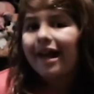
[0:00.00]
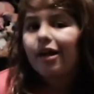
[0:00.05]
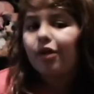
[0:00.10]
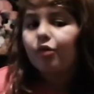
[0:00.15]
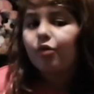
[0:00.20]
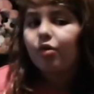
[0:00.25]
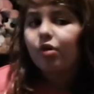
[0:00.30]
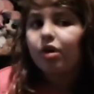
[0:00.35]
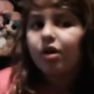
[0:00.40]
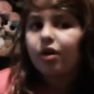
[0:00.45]

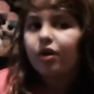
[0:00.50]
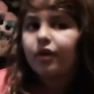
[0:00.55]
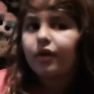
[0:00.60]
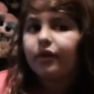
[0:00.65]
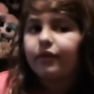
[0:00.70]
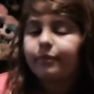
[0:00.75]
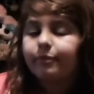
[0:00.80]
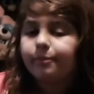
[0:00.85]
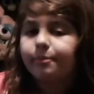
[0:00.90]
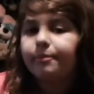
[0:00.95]
or
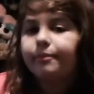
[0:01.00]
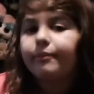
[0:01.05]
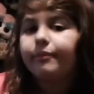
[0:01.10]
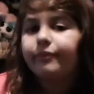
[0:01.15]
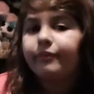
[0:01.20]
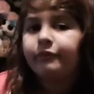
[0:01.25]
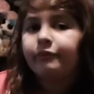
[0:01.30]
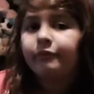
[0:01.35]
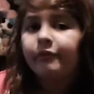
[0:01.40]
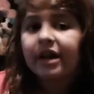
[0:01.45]

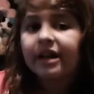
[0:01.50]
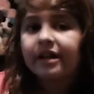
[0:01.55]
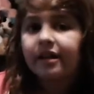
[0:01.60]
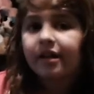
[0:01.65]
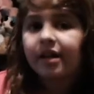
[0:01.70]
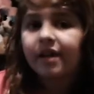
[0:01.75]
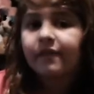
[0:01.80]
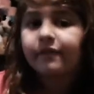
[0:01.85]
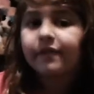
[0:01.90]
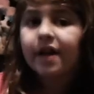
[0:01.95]

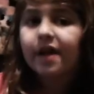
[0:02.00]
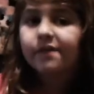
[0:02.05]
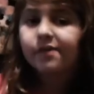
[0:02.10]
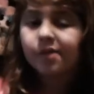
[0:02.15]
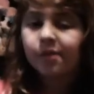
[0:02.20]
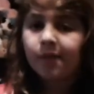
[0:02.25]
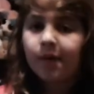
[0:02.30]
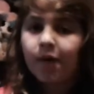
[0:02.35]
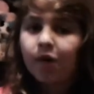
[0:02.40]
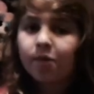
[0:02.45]
if they
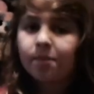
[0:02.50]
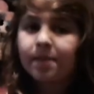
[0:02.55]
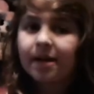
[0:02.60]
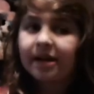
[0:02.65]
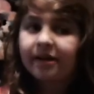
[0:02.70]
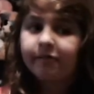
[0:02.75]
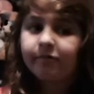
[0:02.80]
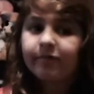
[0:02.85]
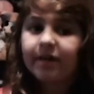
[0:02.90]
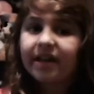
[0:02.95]
have a really
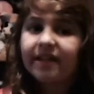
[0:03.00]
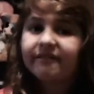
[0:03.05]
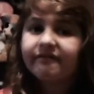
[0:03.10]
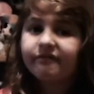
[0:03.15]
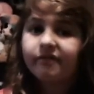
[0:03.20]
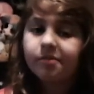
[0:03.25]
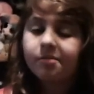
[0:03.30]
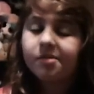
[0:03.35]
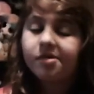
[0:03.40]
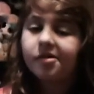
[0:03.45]
big wrist
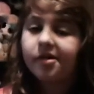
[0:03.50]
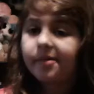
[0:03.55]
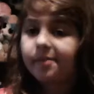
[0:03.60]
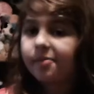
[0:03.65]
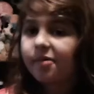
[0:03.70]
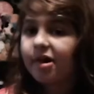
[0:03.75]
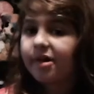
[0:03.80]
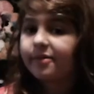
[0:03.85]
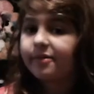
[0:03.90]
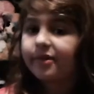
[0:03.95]
for me,
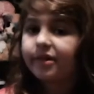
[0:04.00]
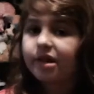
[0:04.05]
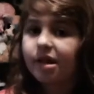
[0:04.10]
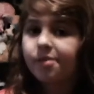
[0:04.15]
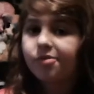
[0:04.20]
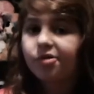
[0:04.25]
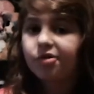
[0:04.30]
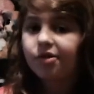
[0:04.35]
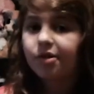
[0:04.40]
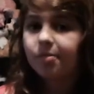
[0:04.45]
bracelets,
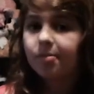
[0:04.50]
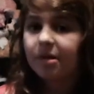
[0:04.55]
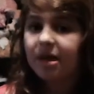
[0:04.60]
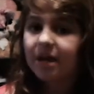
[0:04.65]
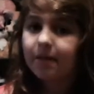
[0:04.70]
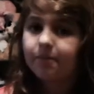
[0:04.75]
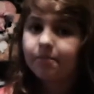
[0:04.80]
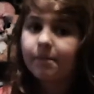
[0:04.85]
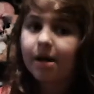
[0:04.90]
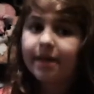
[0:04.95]
I'm
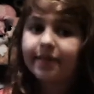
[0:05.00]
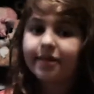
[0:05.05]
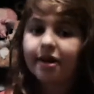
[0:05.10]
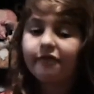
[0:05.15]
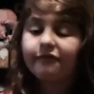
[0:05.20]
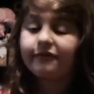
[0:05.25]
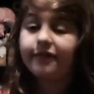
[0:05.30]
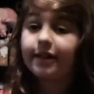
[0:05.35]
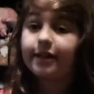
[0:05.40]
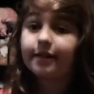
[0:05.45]
using
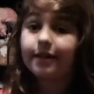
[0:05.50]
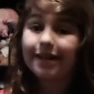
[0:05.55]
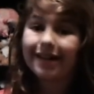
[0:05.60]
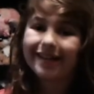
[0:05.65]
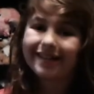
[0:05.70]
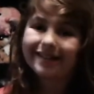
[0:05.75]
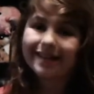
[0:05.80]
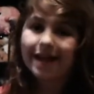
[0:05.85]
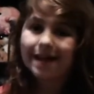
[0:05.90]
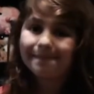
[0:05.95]
myself as an
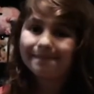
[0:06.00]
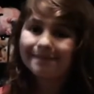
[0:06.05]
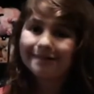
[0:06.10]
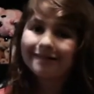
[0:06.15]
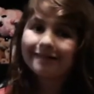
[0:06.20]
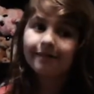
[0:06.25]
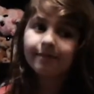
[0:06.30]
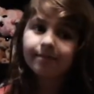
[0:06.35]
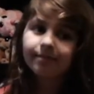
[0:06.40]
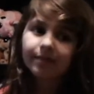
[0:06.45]

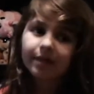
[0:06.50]
example.